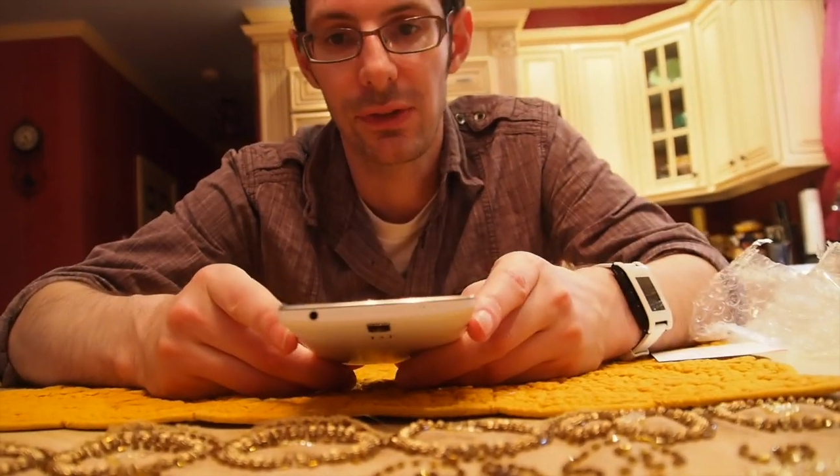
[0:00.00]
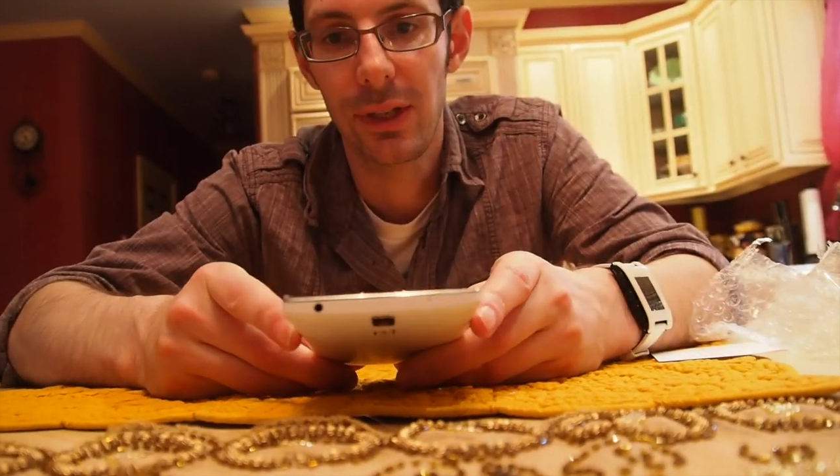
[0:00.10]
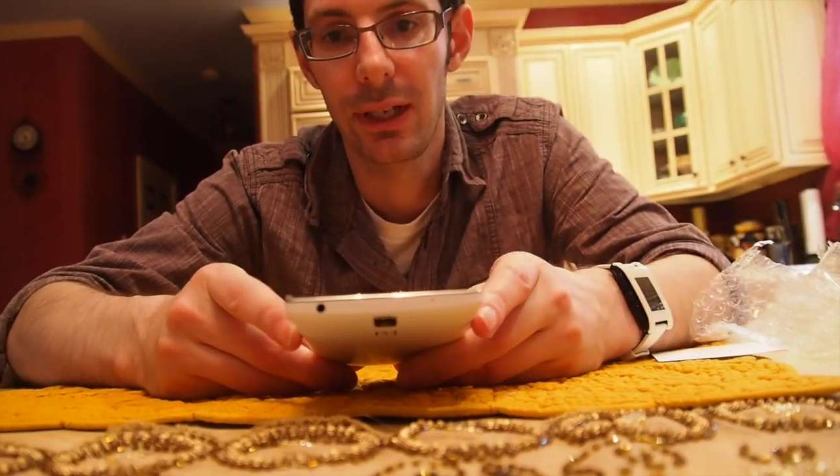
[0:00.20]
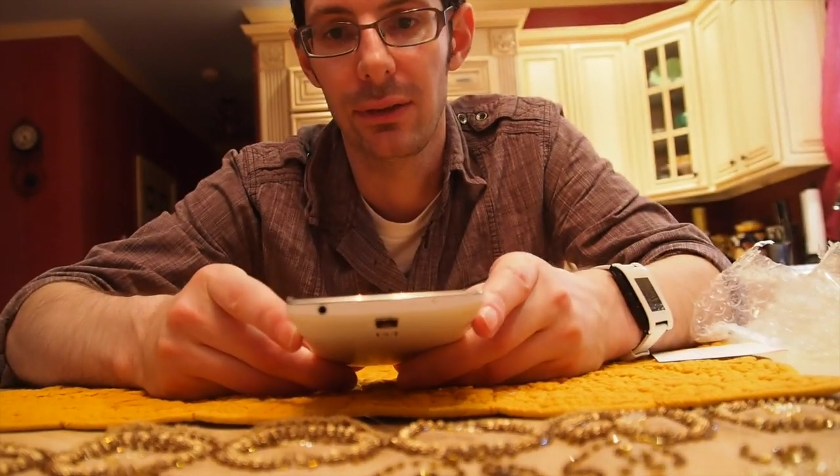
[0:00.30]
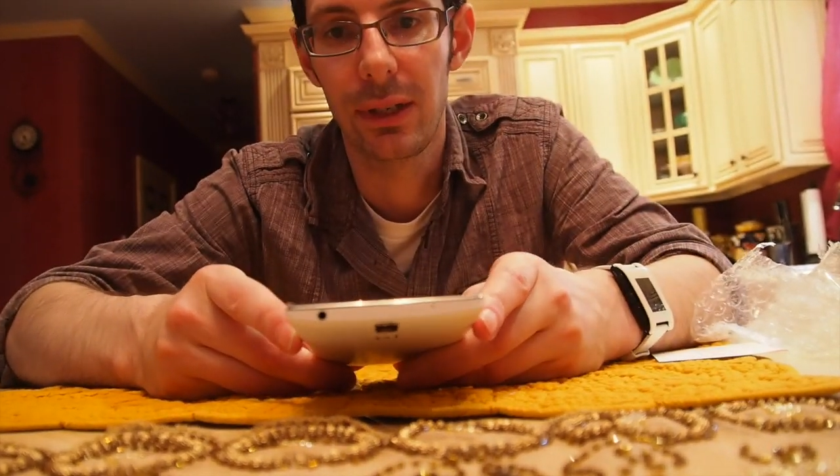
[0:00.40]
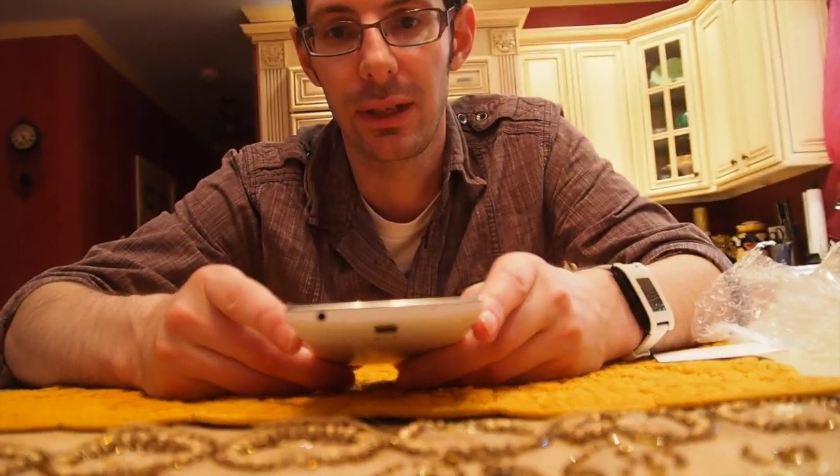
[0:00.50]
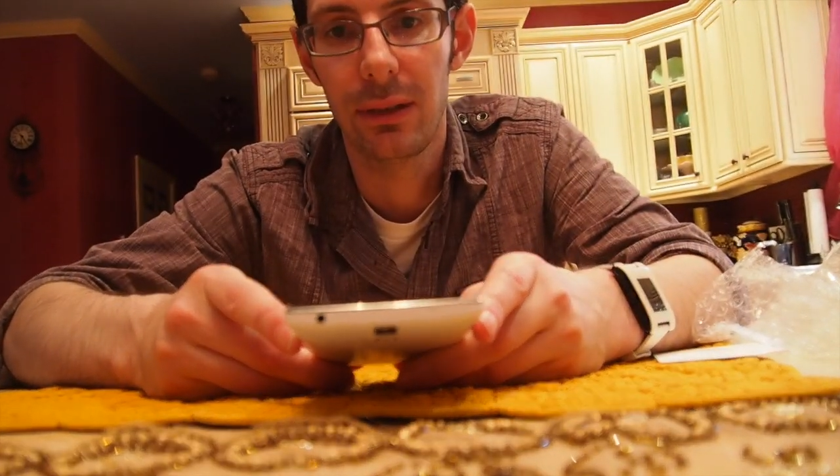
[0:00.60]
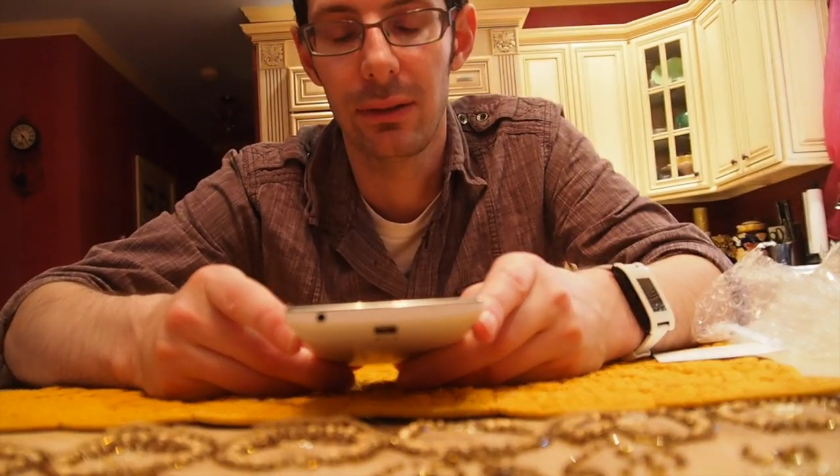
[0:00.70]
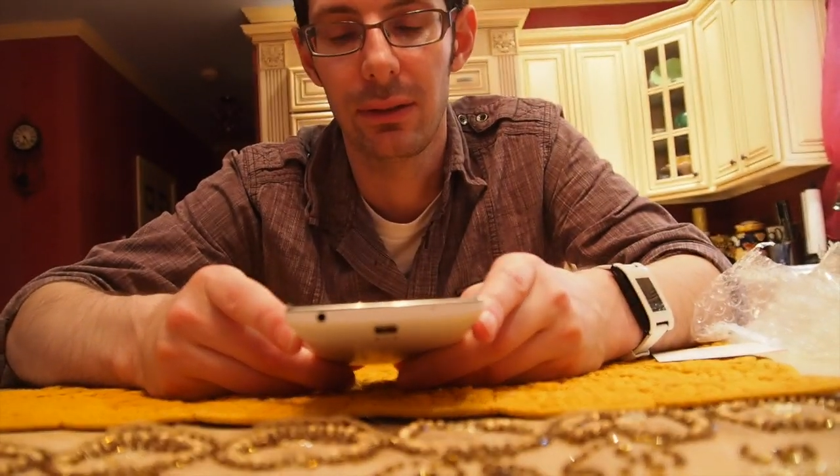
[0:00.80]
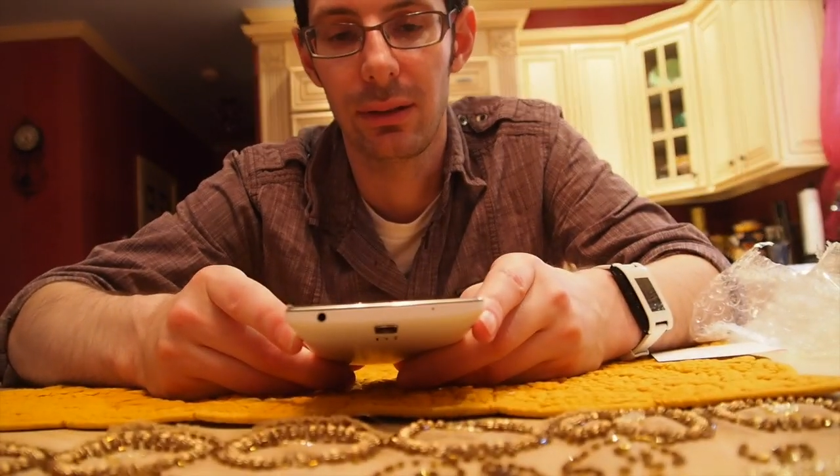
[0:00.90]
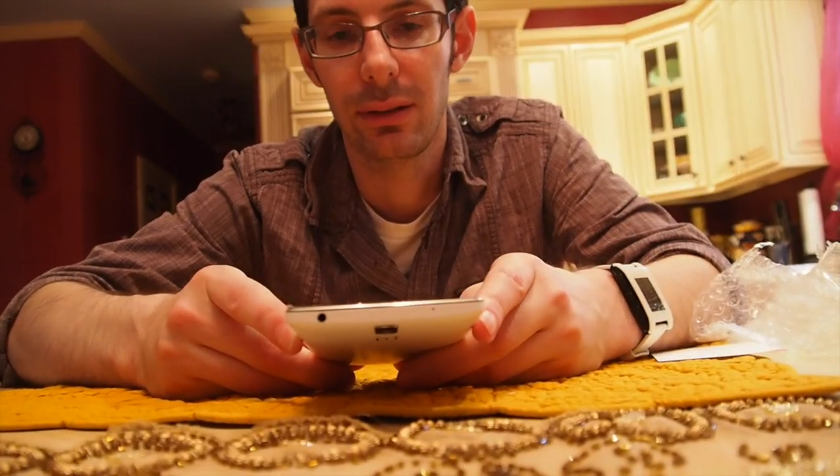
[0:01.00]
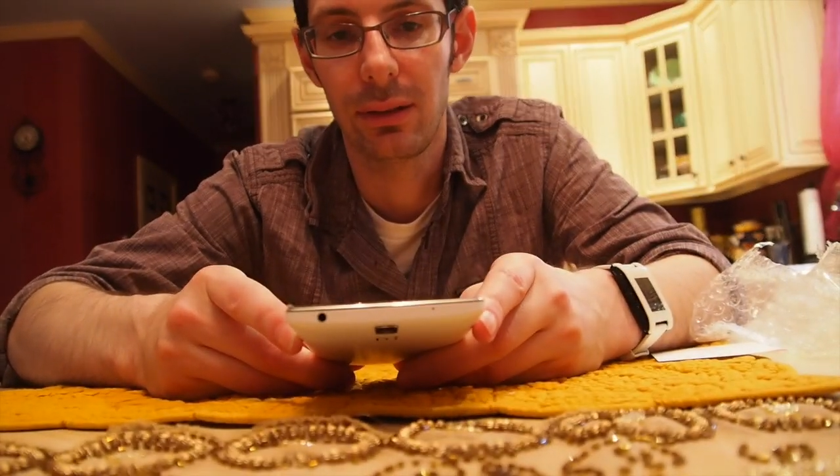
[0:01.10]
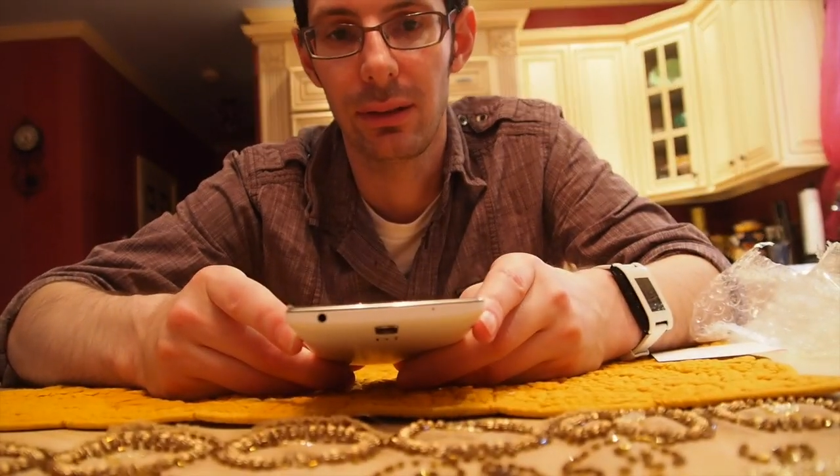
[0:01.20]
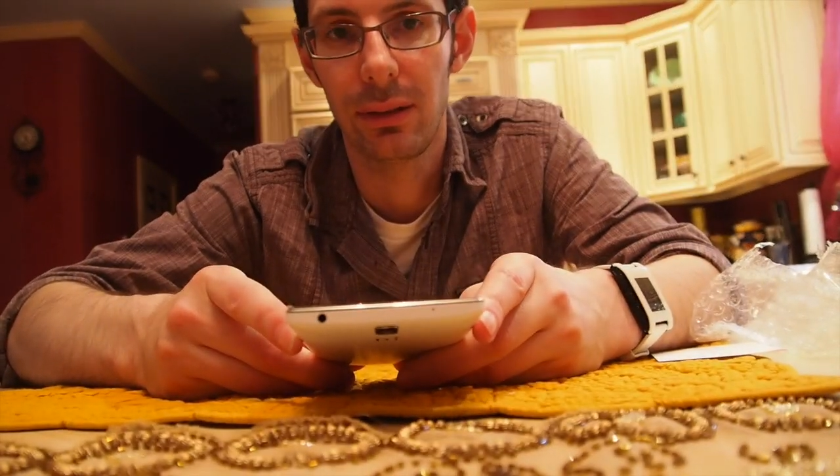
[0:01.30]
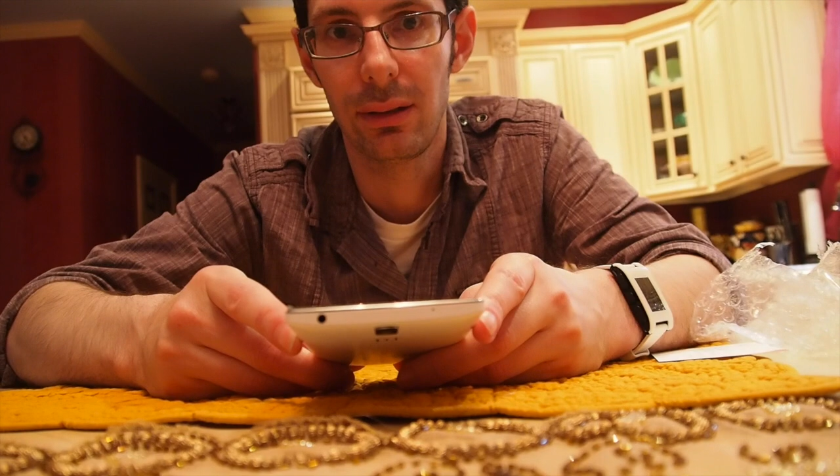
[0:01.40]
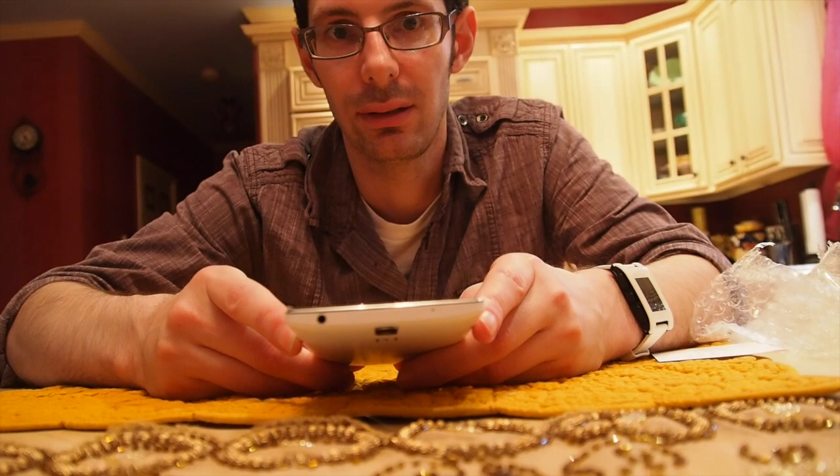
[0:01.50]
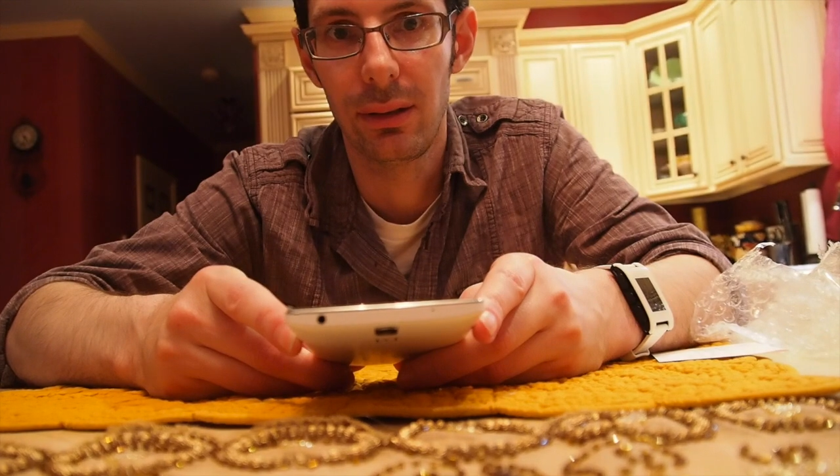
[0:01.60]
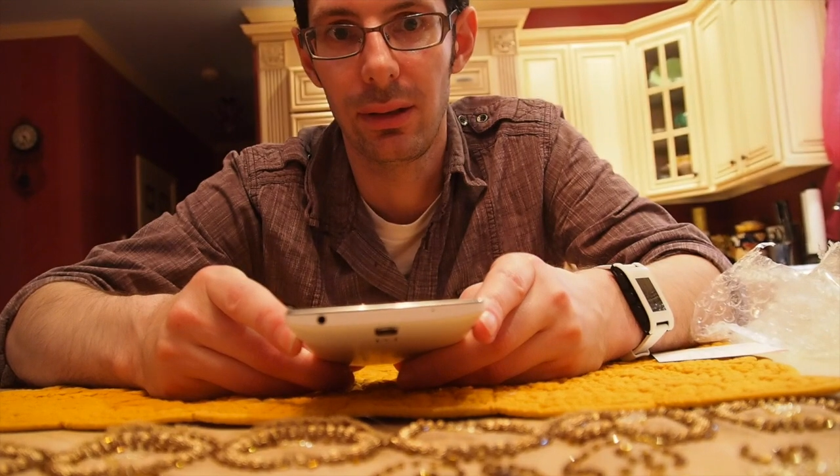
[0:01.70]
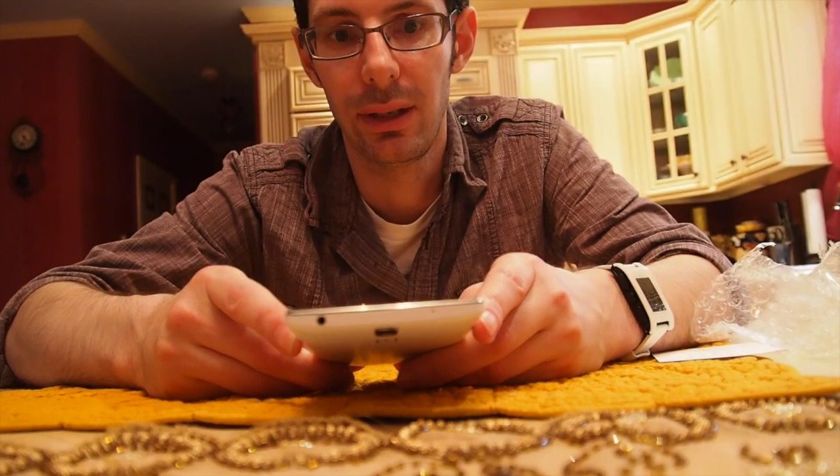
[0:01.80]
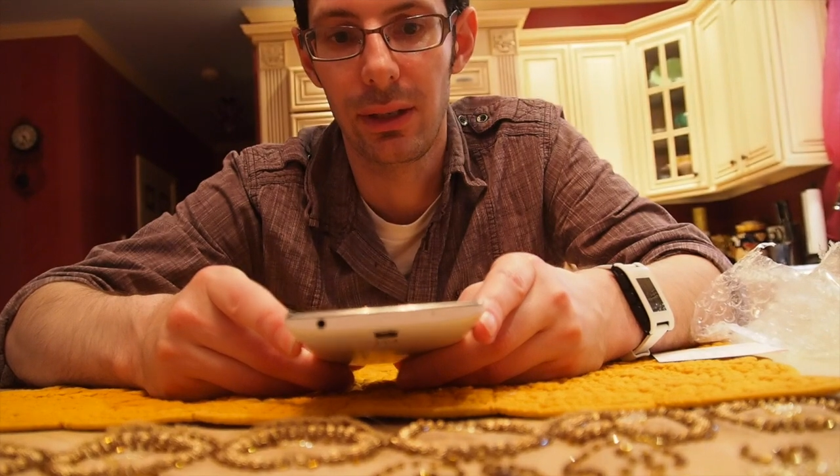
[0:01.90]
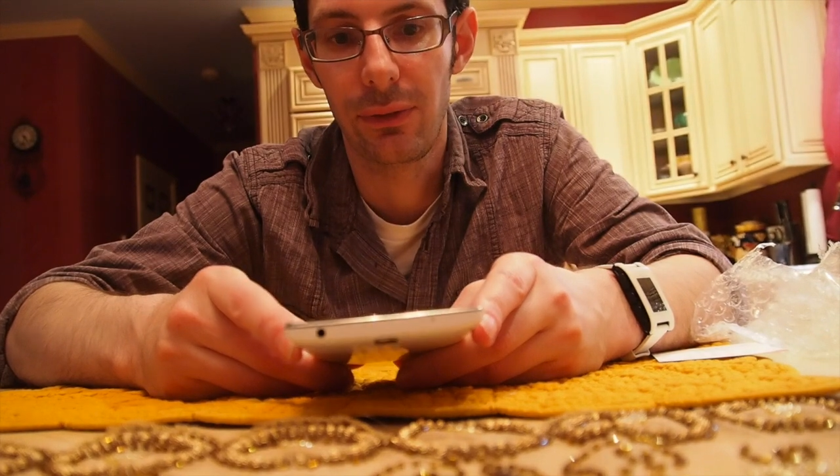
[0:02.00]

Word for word: this out. Now, it's